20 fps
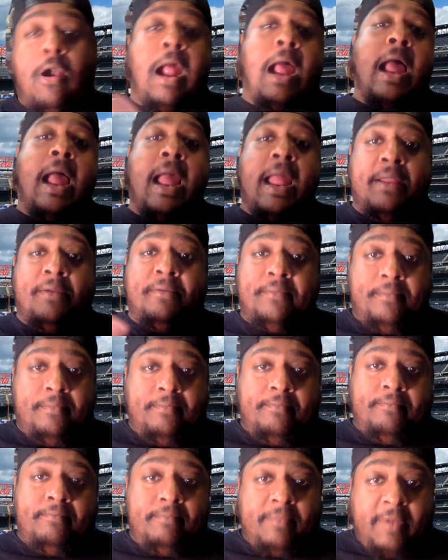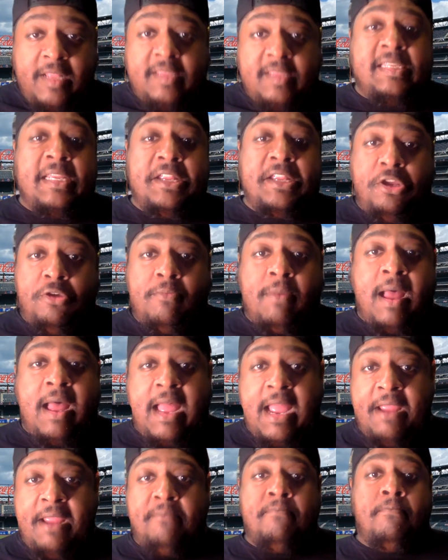I continue
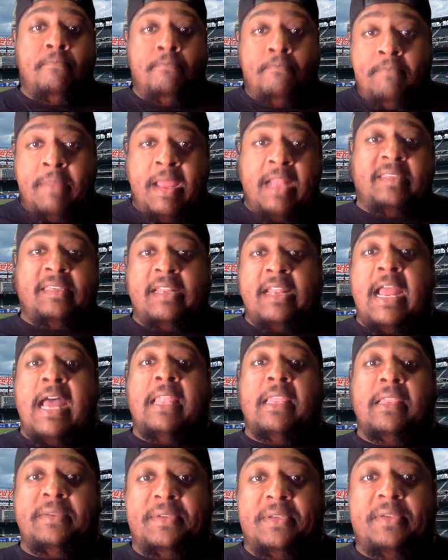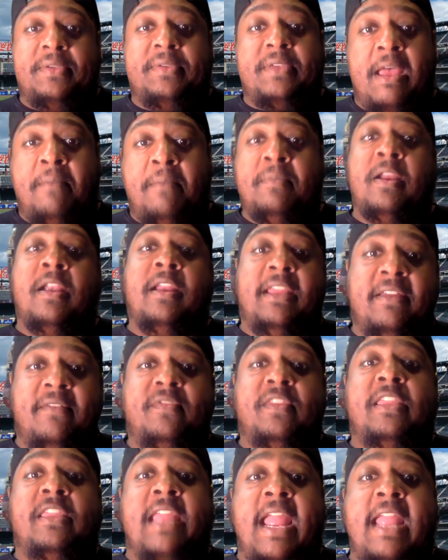my Mets analysis, I'm going to give
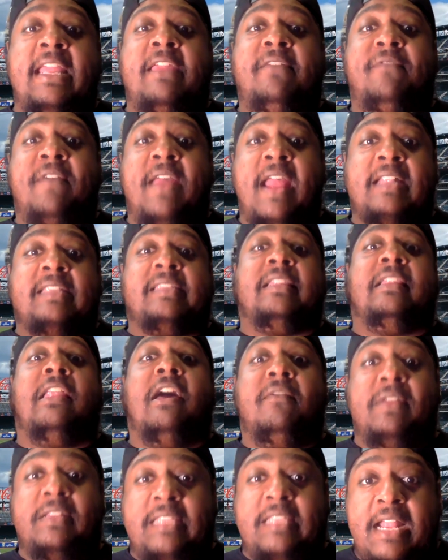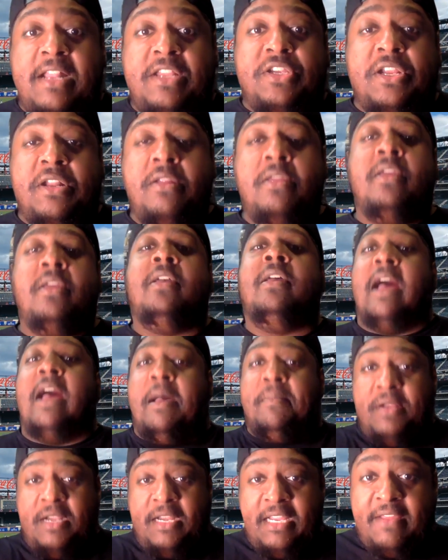the Yankee fans love attention.
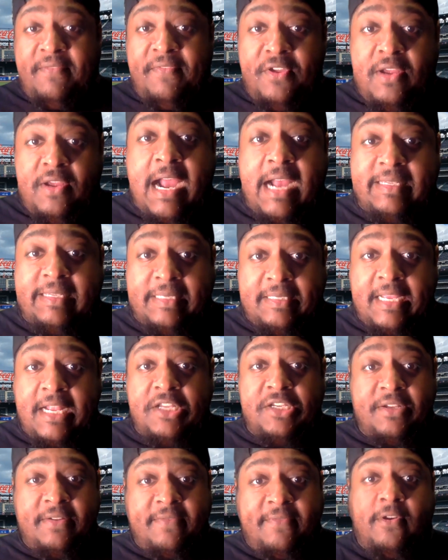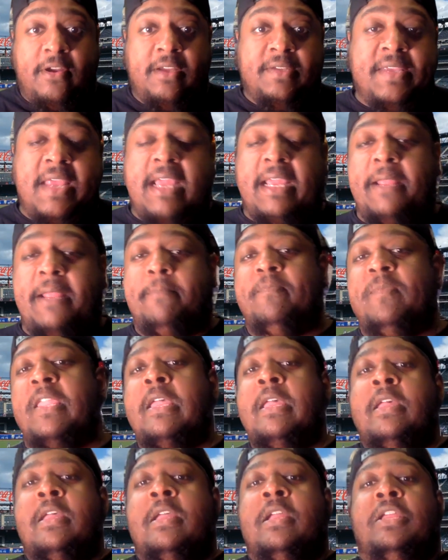I'm going to give you guys attention for a second.
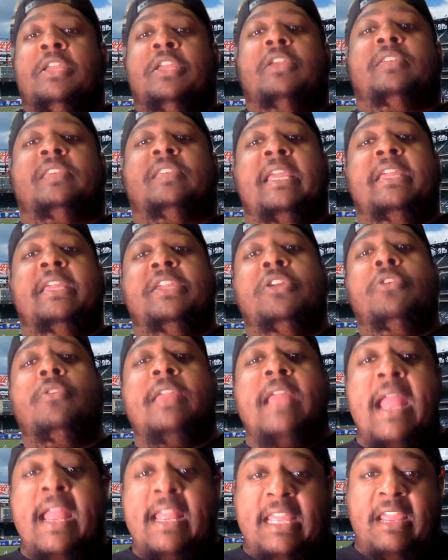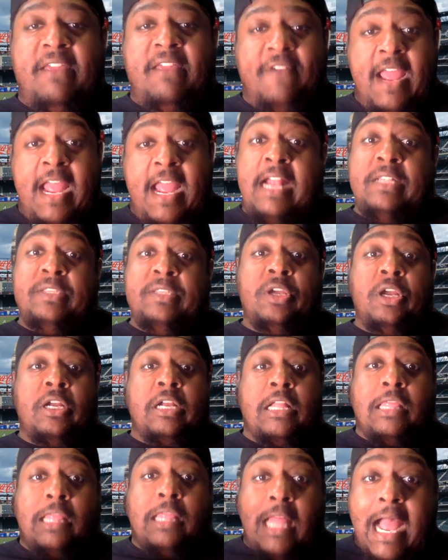You see, you Yankee fans are
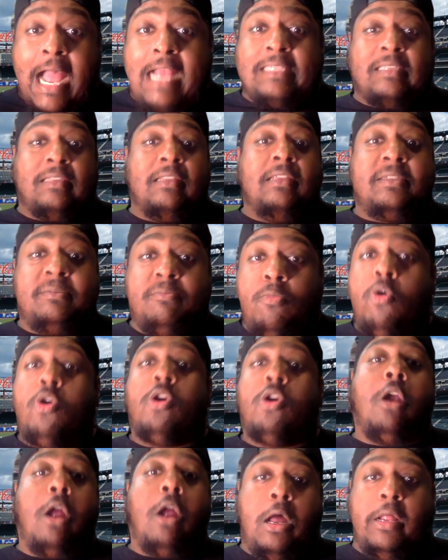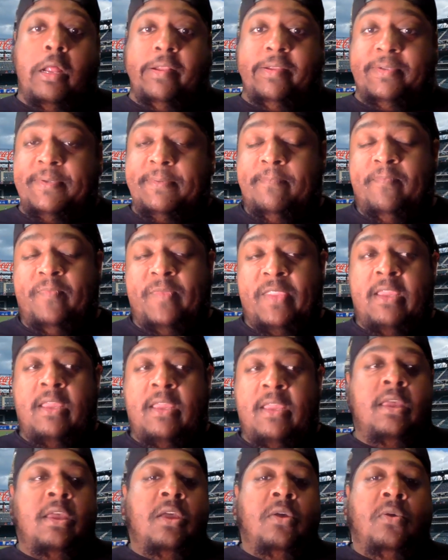classless morons.
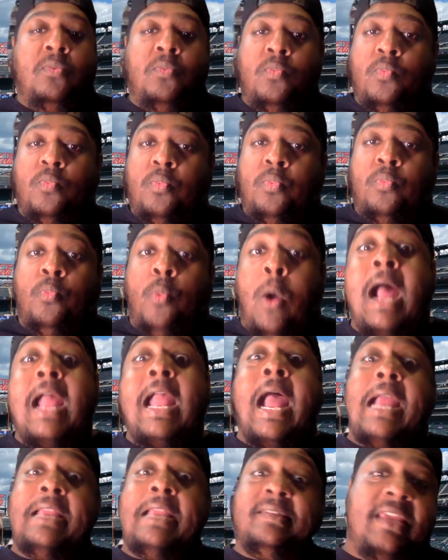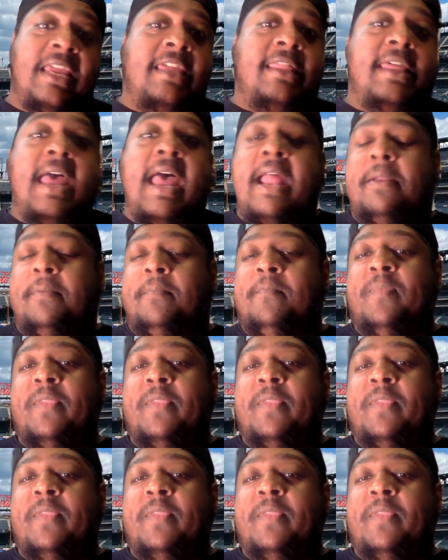Why I say that?